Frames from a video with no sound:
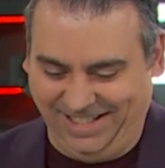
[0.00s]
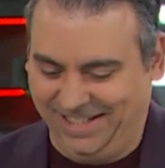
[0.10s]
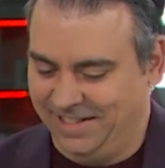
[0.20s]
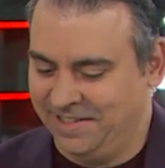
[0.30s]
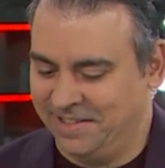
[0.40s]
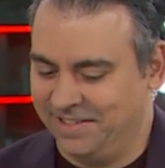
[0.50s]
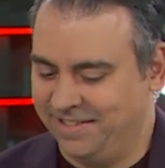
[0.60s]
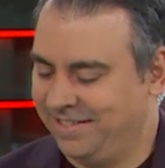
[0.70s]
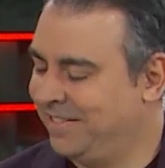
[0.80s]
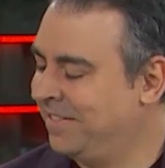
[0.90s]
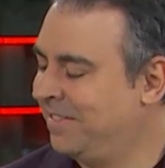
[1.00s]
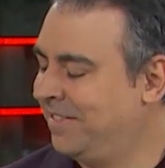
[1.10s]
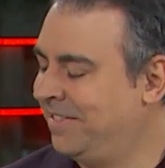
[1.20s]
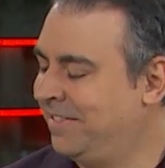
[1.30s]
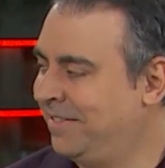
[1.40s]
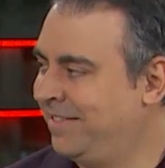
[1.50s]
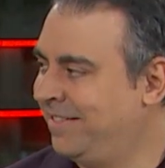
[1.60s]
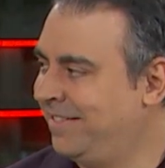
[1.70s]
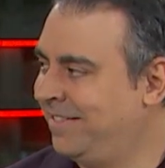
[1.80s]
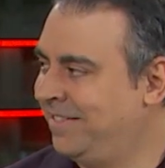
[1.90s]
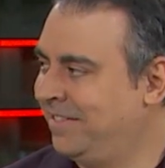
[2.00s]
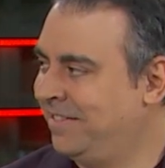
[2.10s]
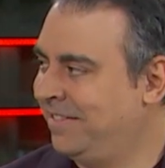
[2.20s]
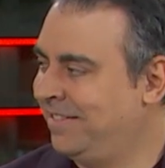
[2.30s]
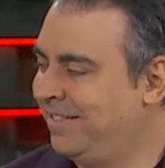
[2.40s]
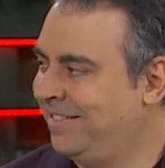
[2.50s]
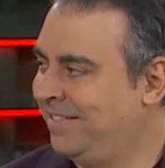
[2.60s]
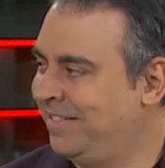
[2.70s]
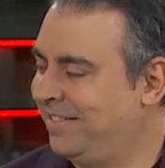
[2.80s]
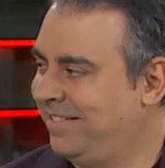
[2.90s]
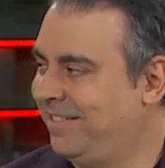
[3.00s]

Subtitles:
[no speech]